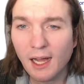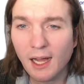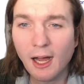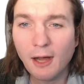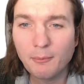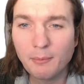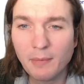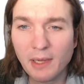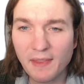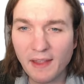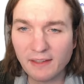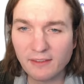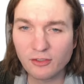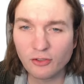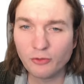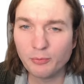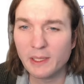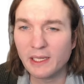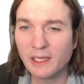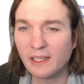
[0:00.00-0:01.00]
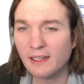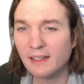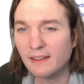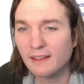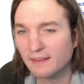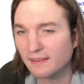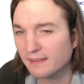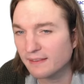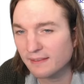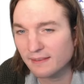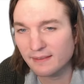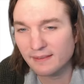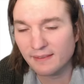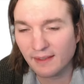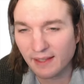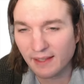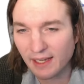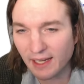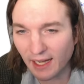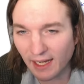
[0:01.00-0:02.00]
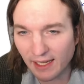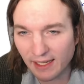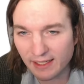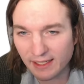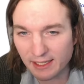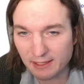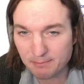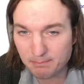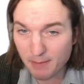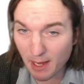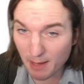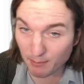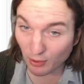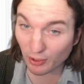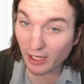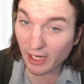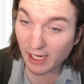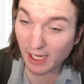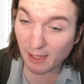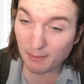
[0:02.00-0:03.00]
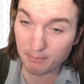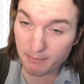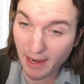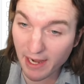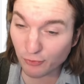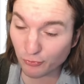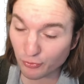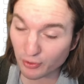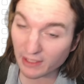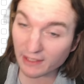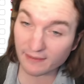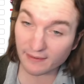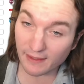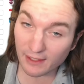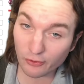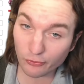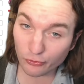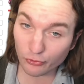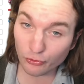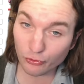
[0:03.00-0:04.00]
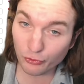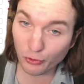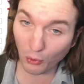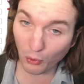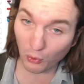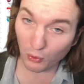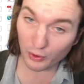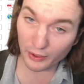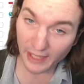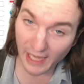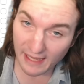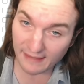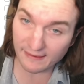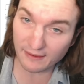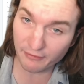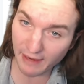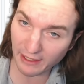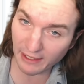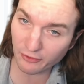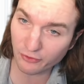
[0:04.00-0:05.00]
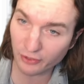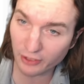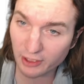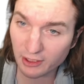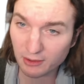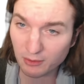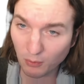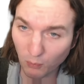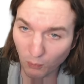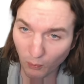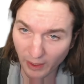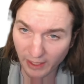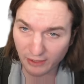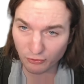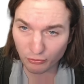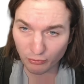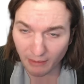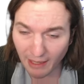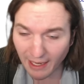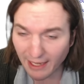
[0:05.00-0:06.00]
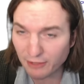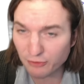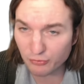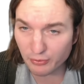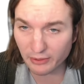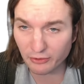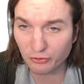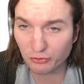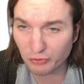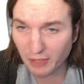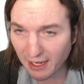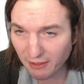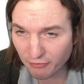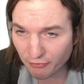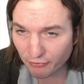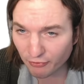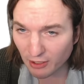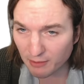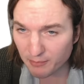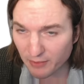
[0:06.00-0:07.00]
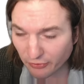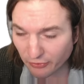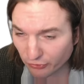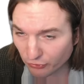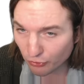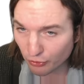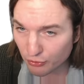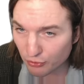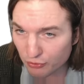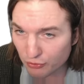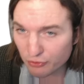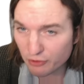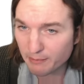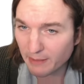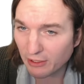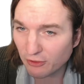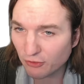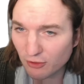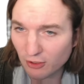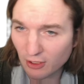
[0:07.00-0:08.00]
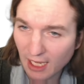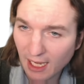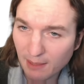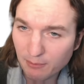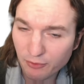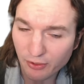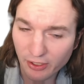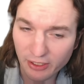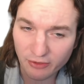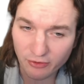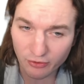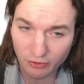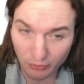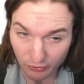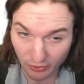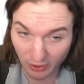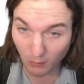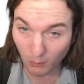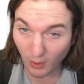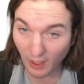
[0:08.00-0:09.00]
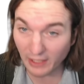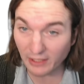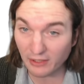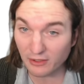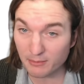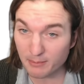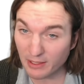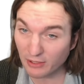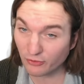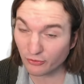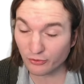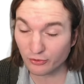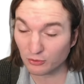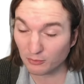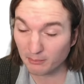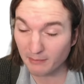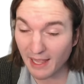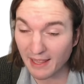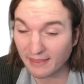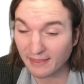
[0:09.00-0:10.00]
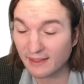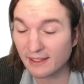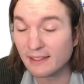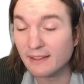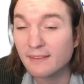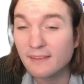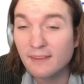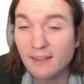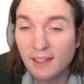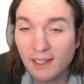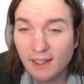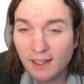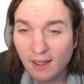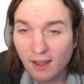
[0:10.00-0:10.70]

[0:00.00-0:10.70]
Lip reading: And that's just because in memory, a matrix is stored as a vector. When trying to extract from this two-dimensional object using one-dimensional methods,